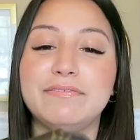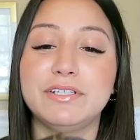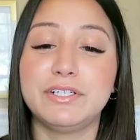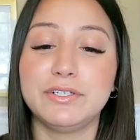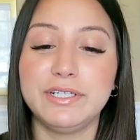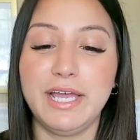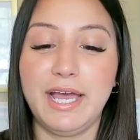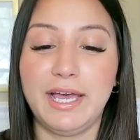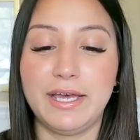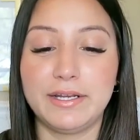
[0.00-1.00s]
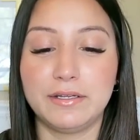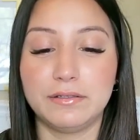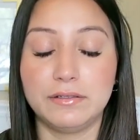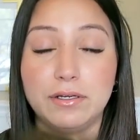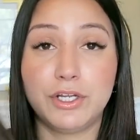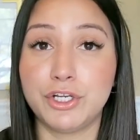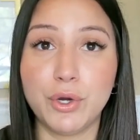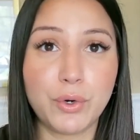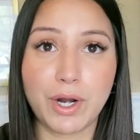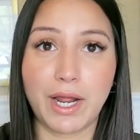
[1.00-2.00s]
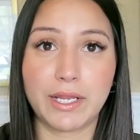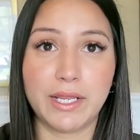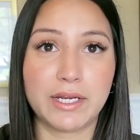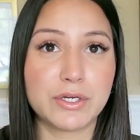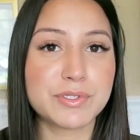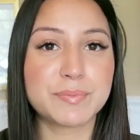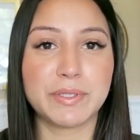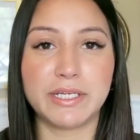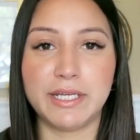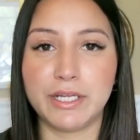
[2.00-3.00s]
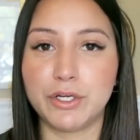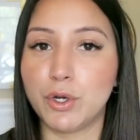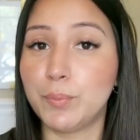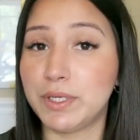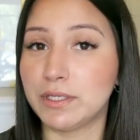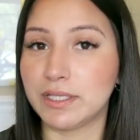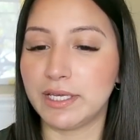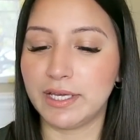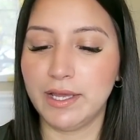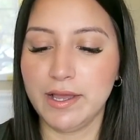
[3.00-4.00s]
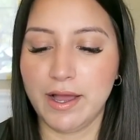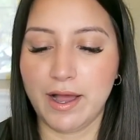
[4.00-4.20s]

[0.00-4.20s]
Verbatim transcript: I've literally had no cracking, no splitting, no peeling.